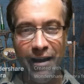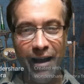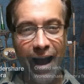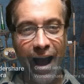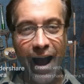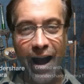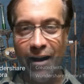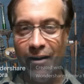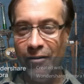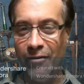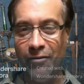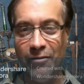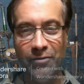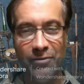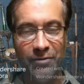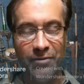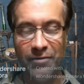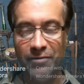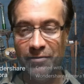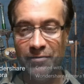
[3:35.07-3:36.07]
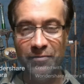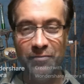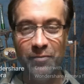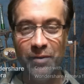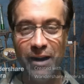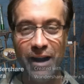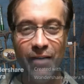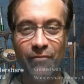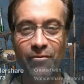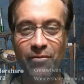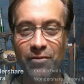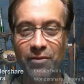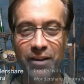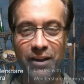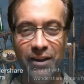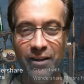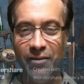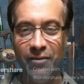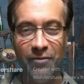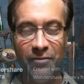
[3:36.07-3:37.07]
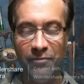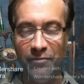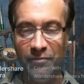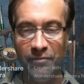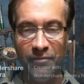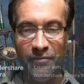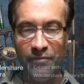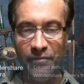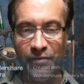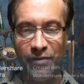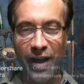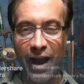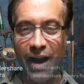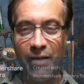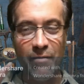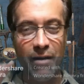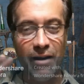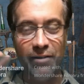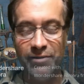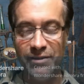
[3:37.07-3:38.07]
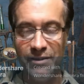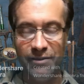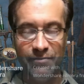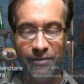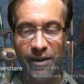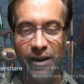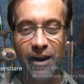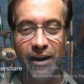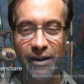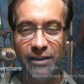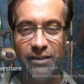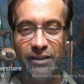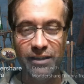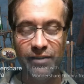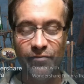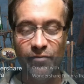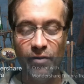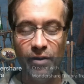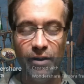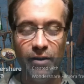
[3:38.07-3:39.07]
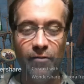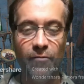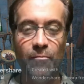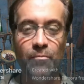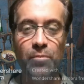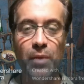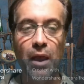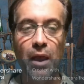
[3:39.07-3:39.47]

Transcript: owl or whatever, fly around and do reconnaissance for you.